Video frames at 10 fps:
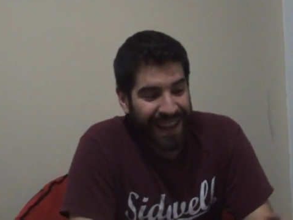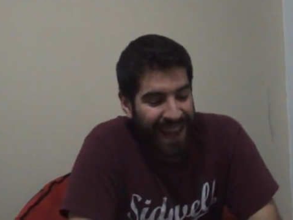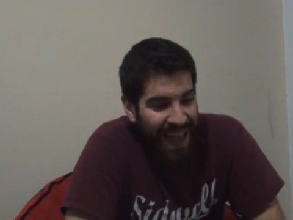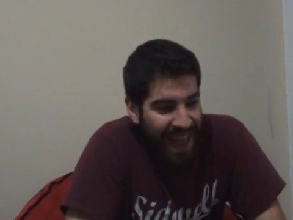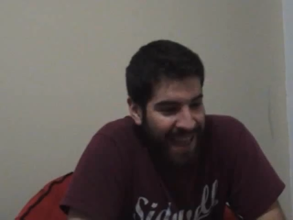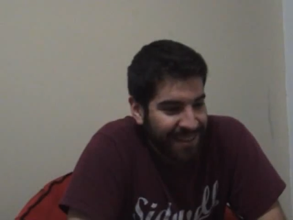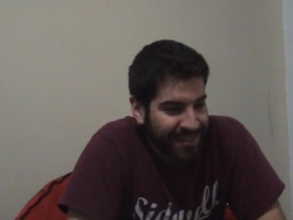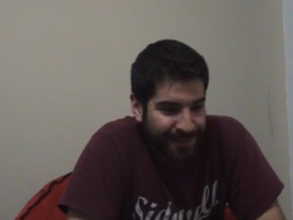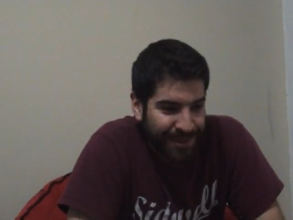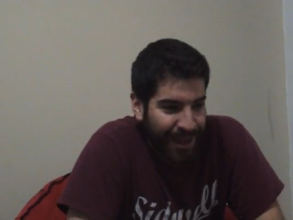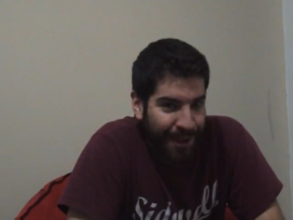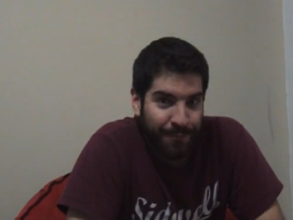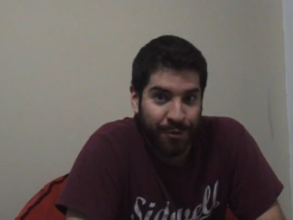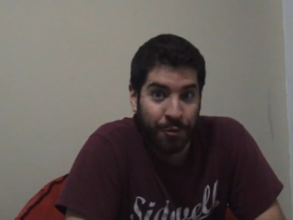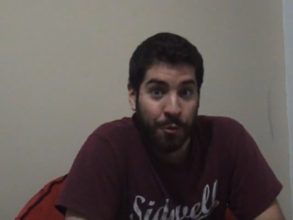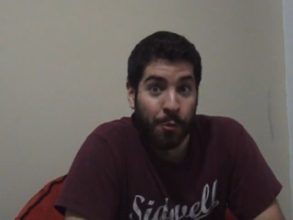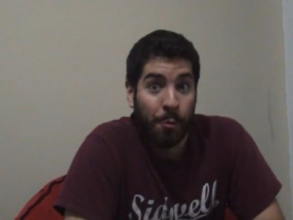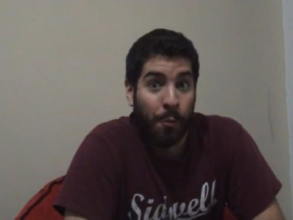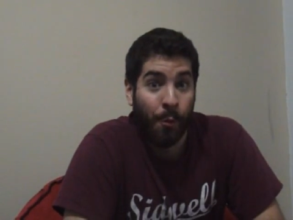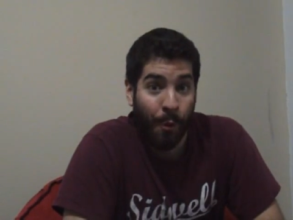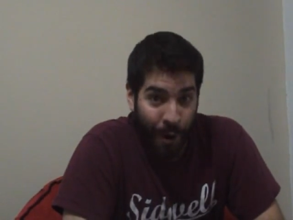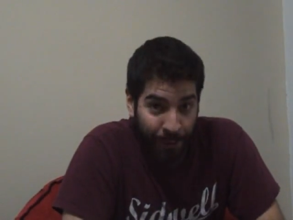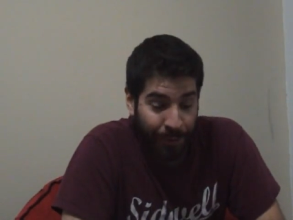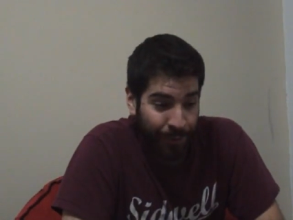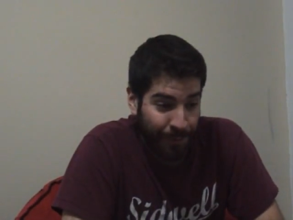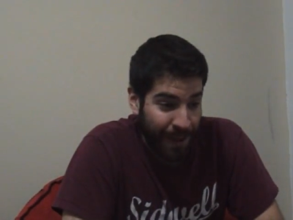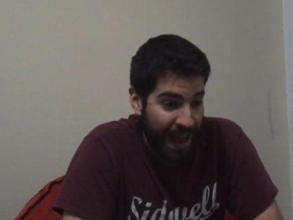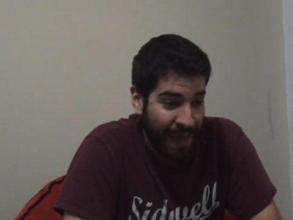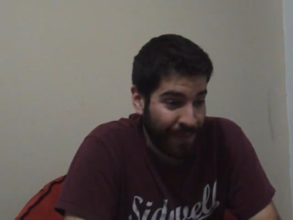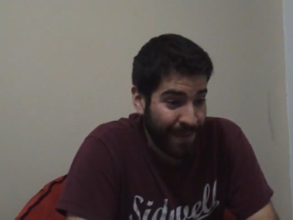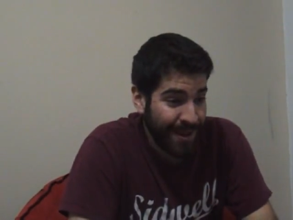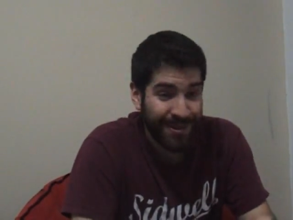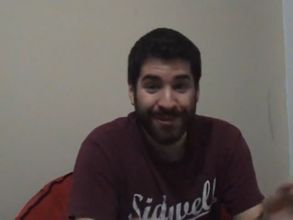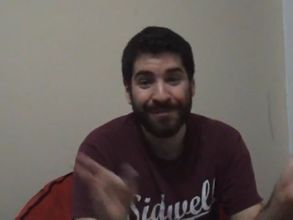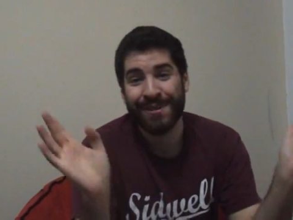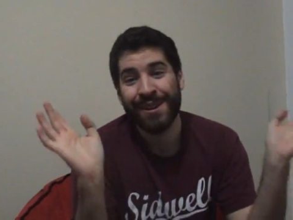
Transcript: And sometimes you want them, and they're just,